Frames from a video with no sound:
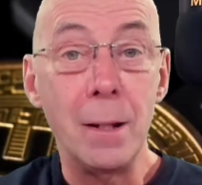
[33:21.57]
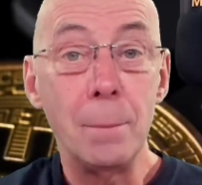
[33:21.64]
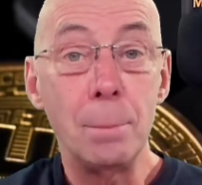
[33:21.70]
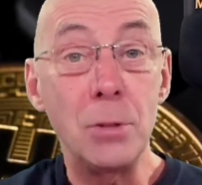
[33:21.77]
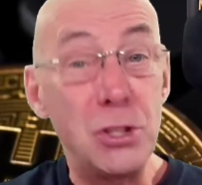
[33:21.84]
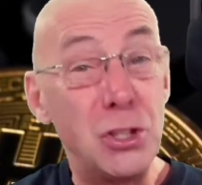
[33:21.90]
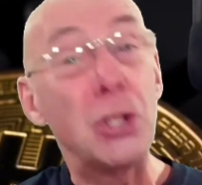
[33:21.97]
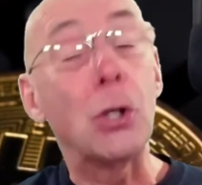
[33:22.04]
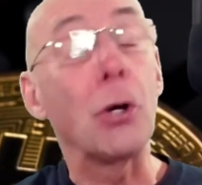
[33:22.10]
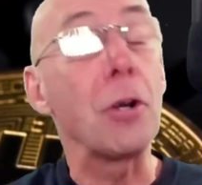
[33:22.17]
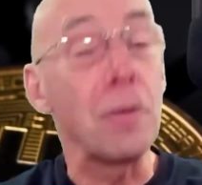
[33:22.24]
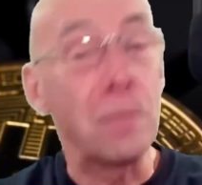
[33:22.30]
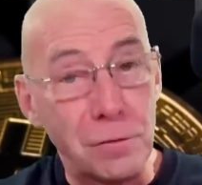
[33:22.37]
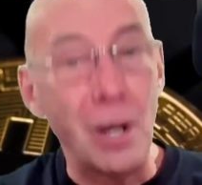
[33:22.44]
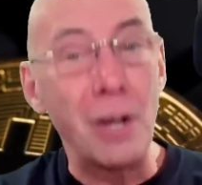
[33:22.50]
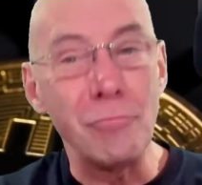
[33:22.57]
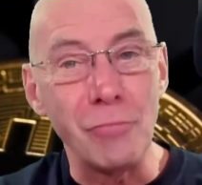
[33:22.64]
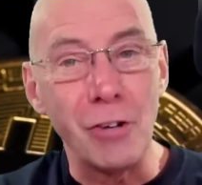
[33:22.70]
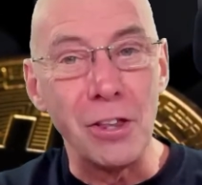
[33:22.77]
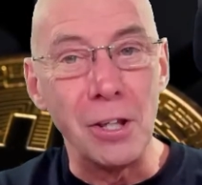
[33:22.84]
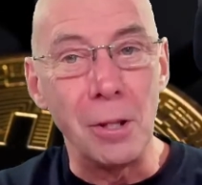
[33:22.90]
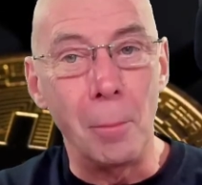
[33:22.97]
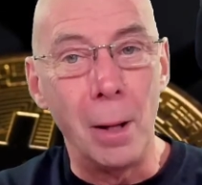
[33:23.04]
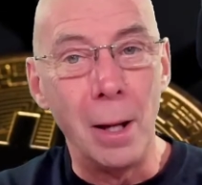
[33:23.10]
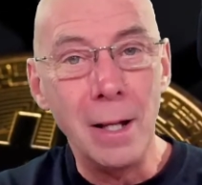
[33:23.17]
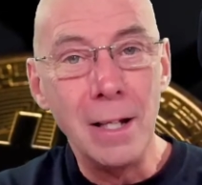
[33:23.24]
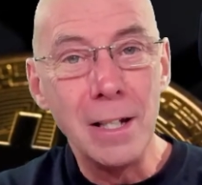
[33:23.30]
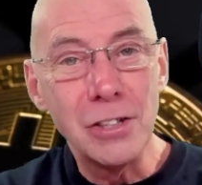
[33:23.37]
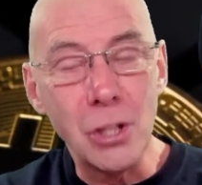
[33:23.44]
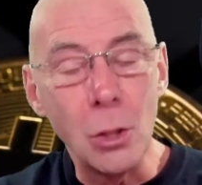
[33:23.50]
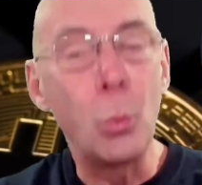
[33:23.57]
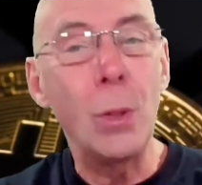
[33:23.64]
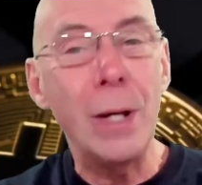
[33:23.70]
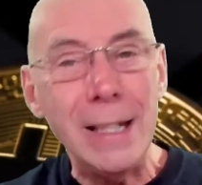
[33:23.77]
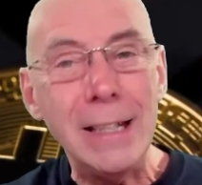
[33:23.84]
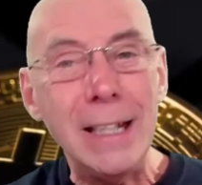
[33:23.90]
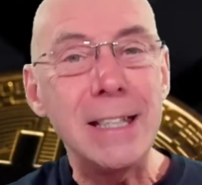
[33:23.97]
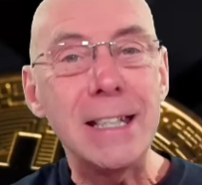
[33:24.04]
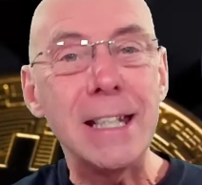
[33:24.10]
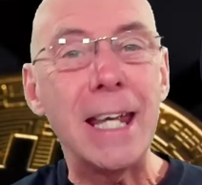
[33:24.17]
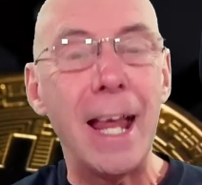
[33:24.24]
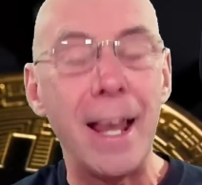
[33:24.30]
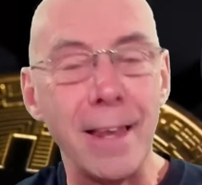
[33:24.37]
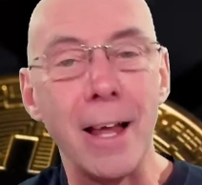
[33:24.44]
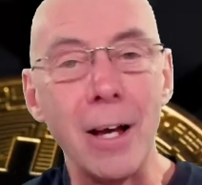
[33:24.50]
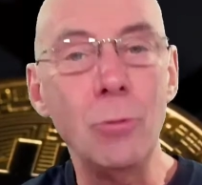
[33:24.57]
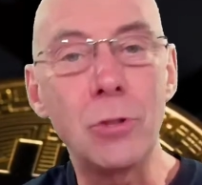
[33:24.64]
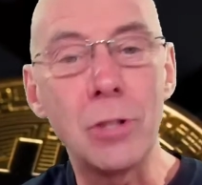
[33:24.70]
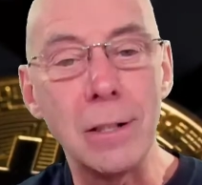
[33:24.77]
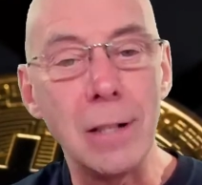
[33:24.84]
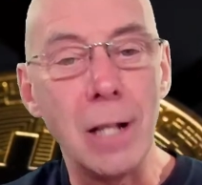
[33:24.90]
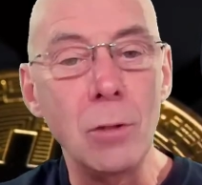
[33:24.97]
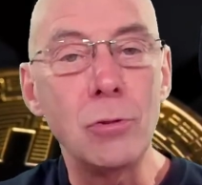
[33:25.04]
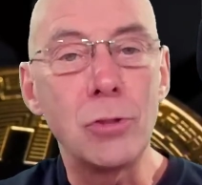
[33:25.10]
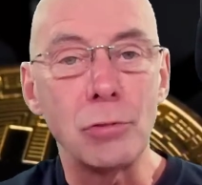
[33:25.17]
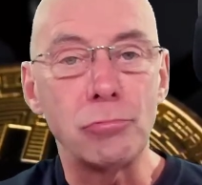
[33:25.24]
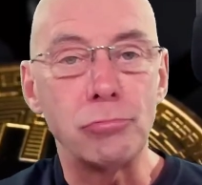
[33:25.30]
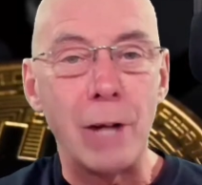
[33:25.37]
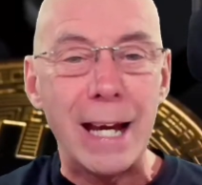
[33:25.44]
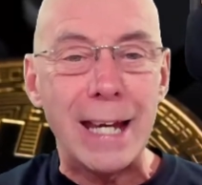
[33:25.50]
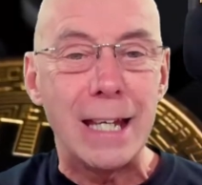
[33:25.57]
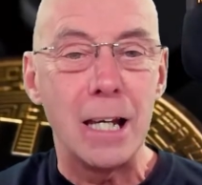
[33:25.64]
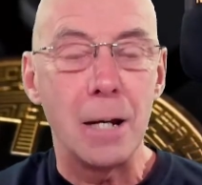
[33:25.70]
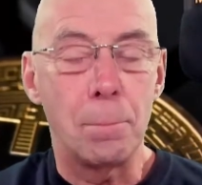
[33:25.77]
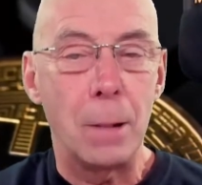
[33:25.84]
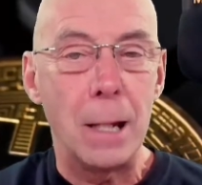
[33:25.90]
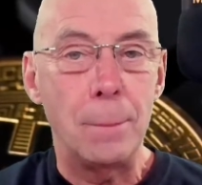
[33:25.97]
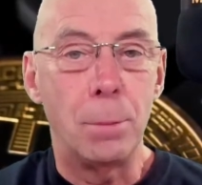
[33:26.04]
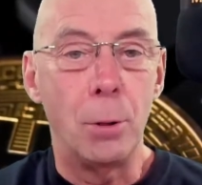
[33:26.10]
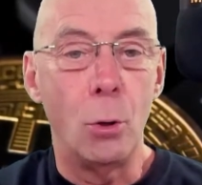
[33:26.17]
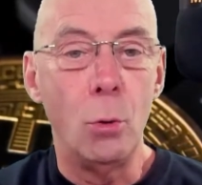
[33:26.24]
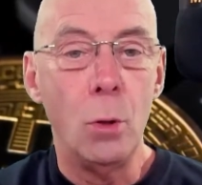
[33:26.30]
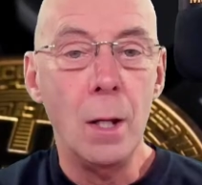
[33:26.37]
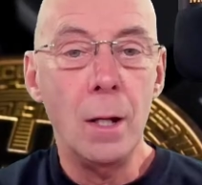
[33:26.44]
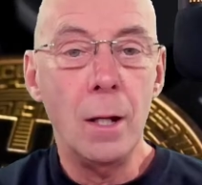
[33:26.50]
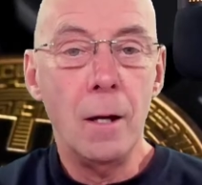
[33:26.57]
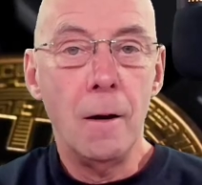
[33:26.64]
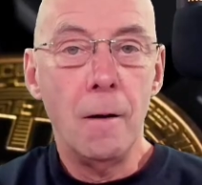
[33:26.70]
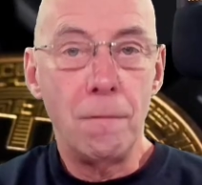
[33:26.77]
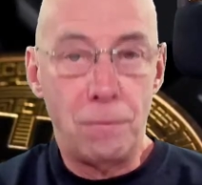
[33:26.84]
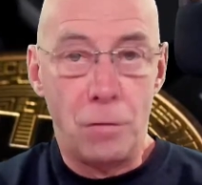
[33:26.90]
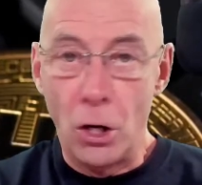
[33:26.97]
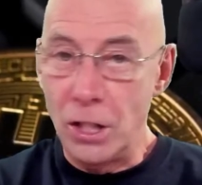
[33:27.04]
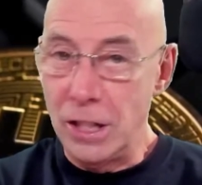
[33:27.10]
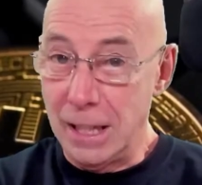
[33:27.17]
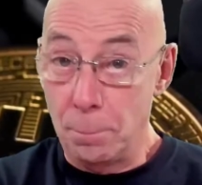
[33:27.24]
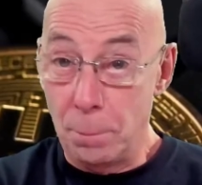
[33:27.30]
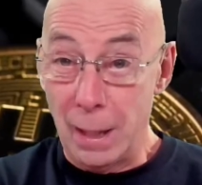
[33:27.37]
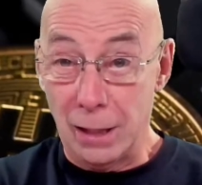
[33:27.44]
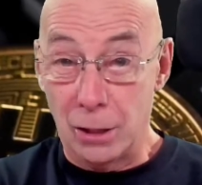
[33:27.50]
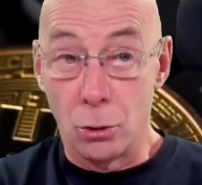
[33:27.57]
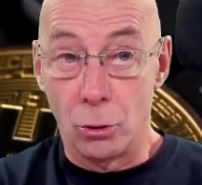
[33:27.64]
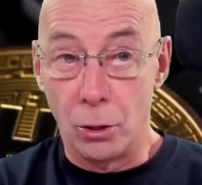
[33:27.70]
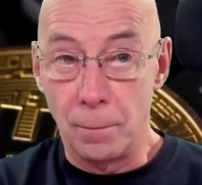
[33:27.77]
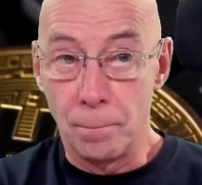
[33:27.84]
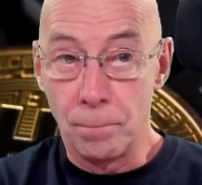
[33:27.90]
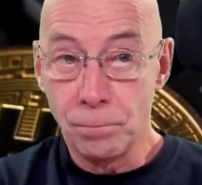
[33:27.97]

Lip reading: But you've got to front run them. So we need to get loads and loads of regular people finding Bitcoin.